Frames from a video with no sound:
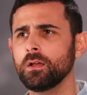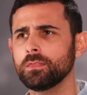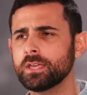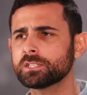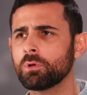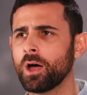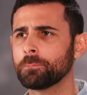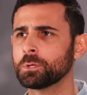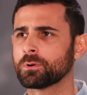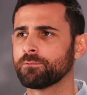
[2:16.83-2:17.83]
These will
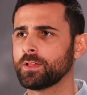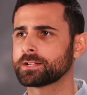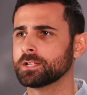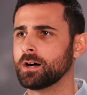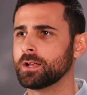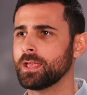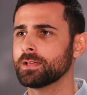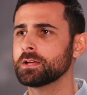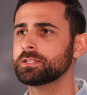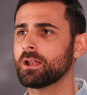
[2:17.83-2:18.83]
help you reflect on
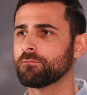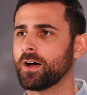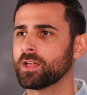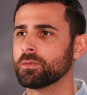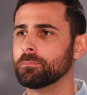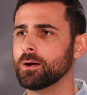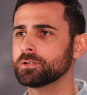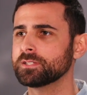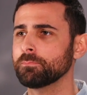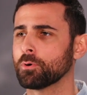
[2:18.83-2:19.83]
and identify the
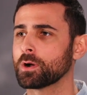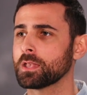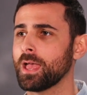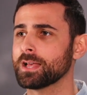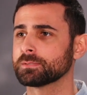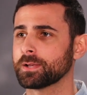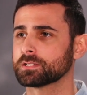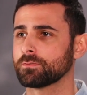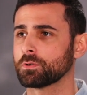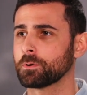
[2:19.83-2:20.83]
most important
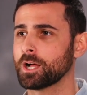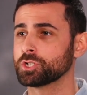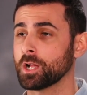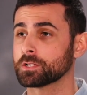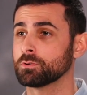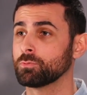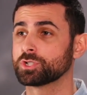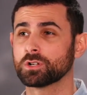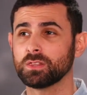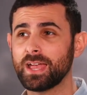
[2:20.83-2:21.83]
aspects of your project,
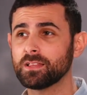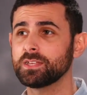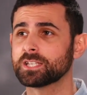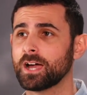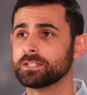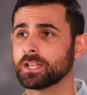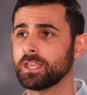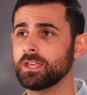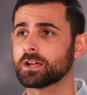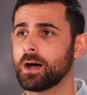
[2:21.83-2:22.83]
which are likely tied to
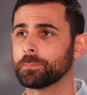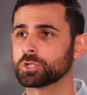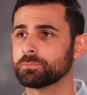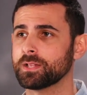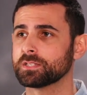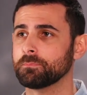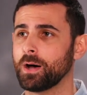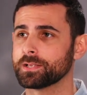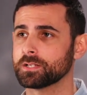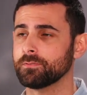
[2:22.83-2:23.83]
key accomplishments and
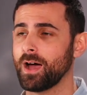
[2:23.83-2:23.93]
positive